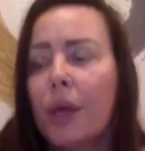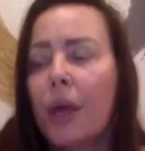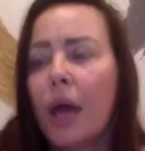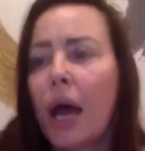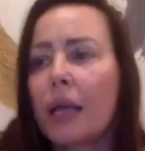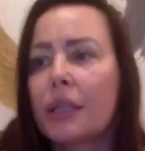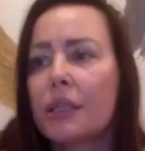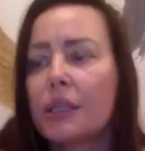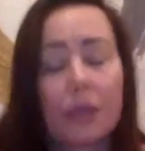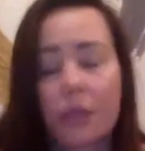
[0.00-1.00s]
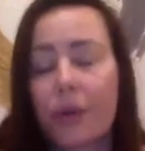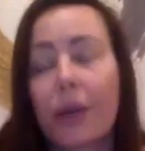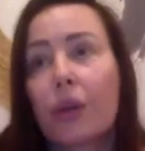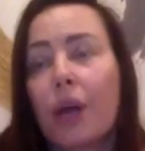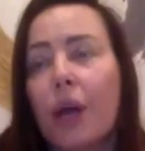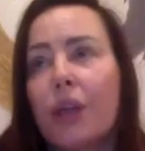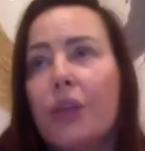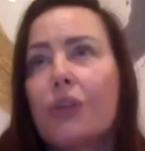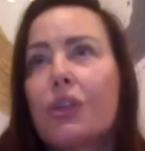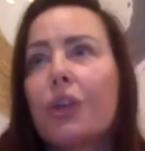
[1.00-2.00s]
and sorry, on
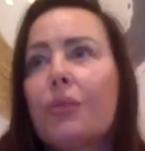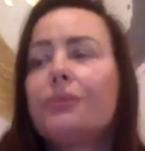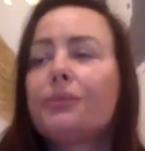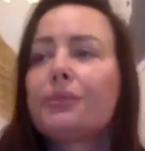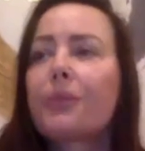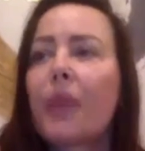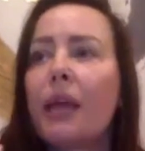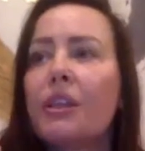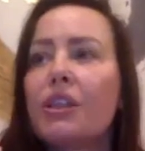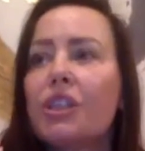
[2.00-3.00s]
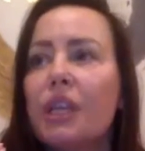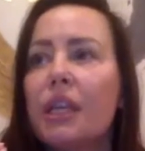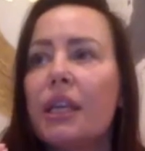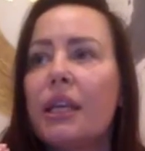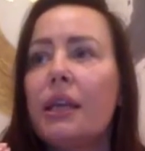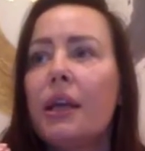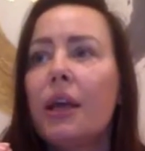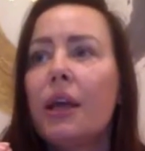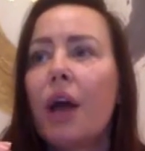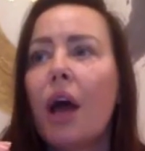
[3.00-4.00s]
YouTube, and she
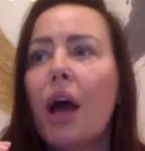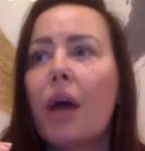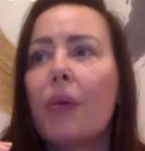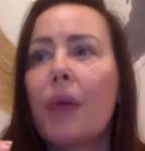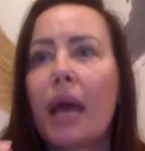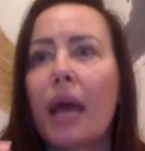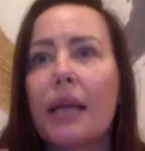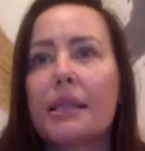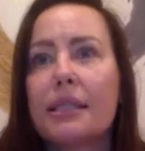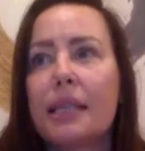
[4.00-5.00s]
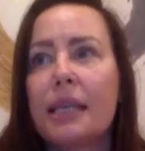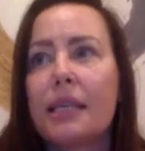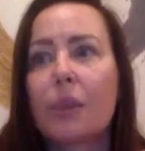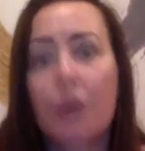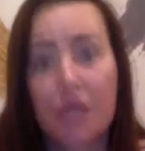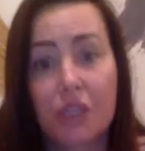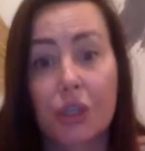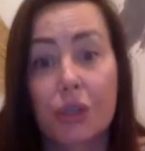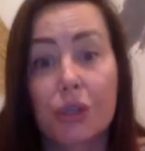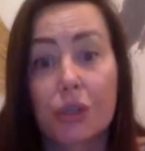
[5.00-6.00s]
has these
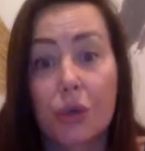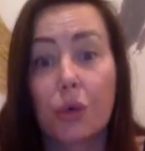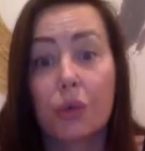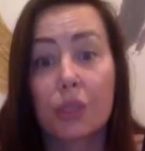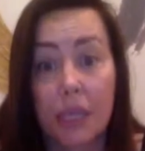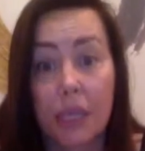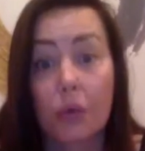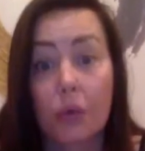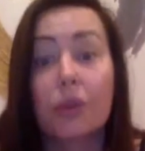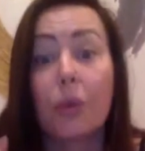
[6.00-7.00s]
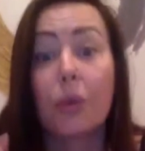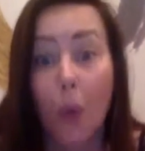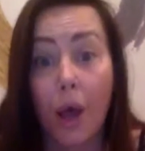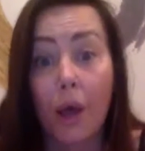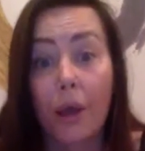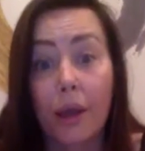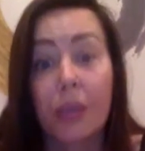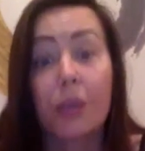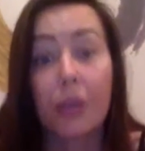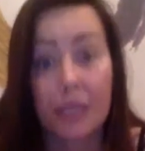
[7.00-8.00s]
questions they're called The Work,
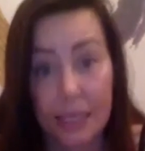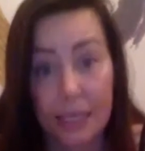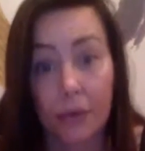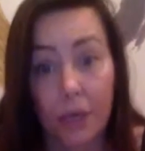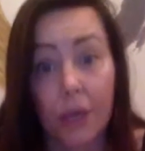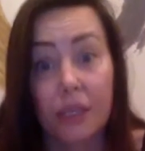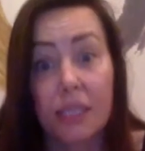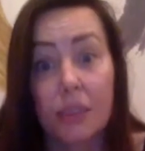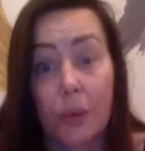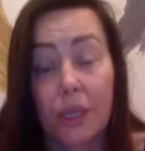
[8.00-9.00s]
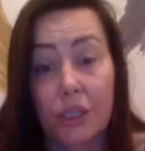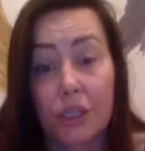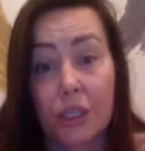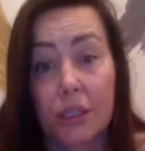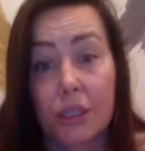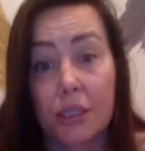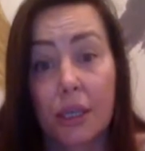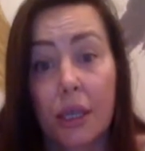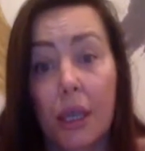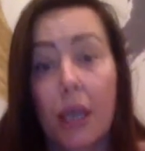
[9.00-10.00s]
and you can download these questions.
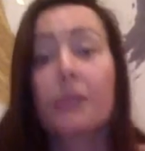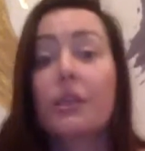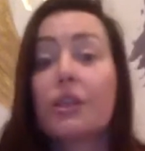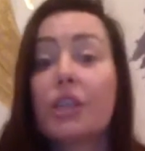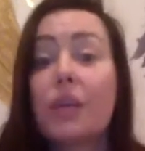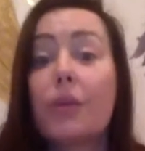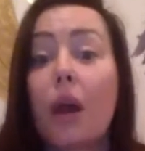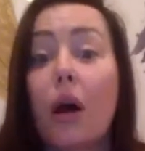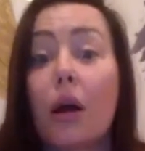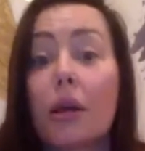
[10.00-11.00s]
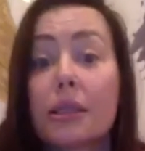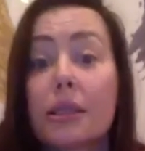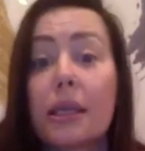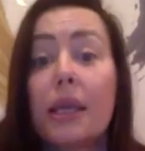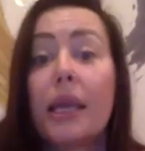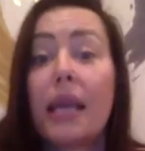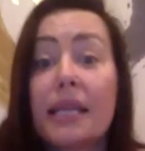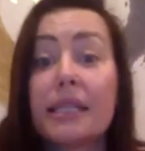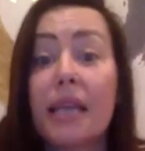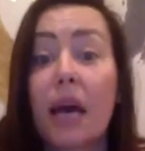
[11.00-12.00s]
And so she will ask,
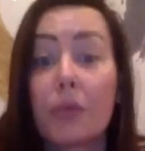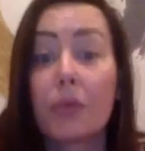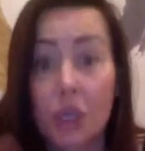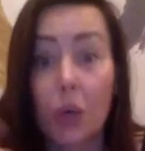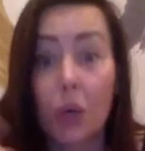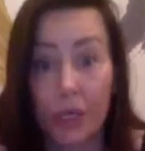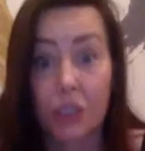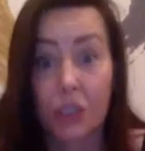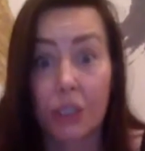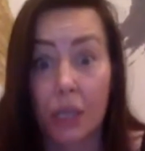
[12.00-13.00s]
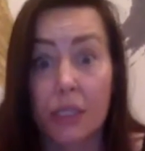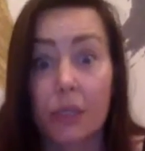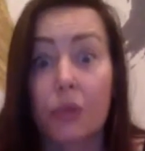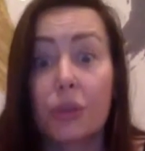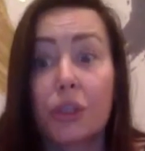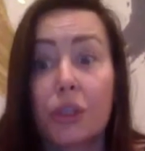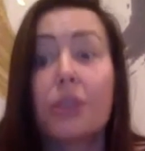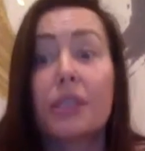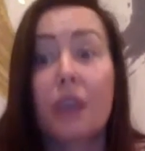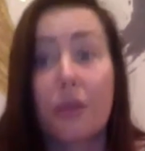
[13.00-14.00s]
is that question, like to do the
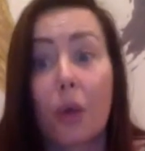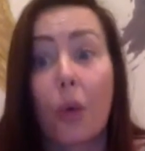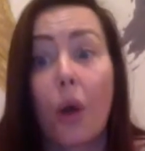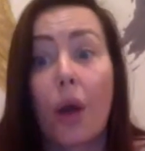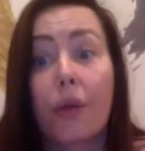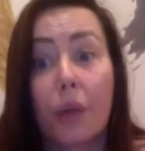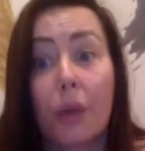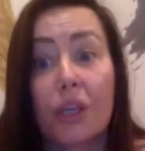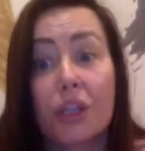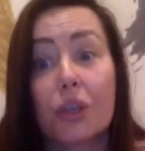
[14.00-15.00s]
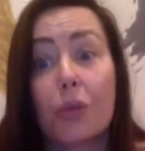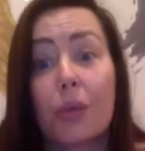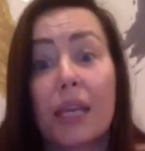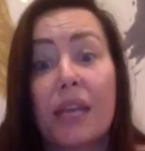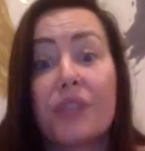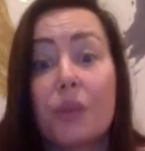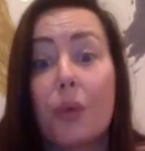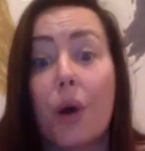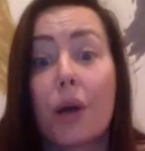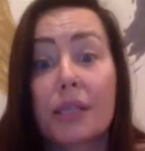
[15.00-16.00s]
self-inquiry and question your beliefs,
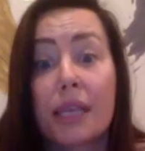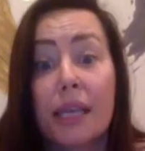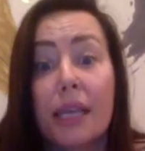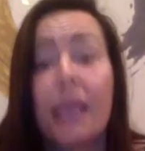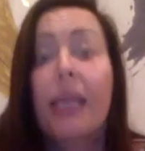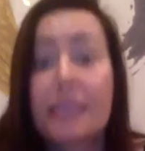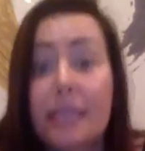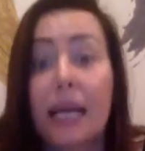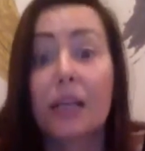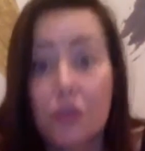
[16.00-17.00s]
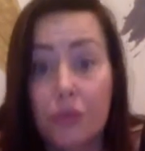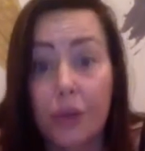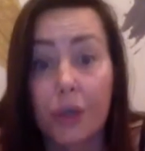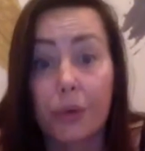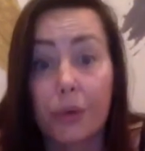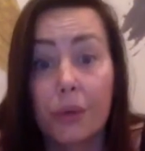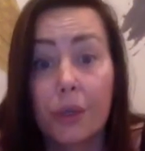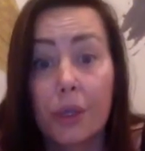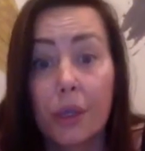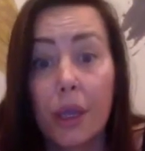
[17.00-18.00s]
you ask, is that true?
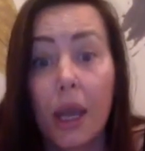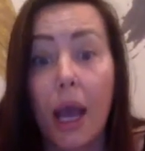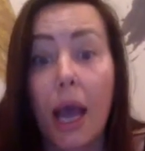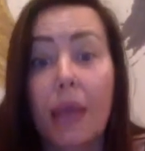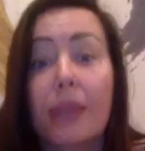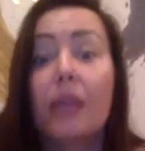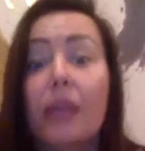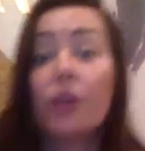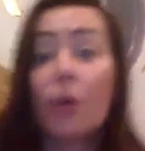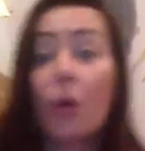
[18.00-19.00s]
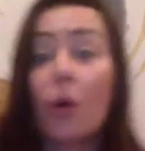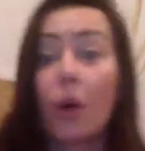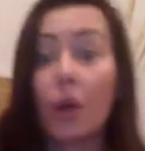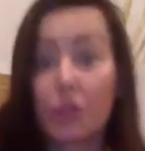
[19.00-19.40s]
And then your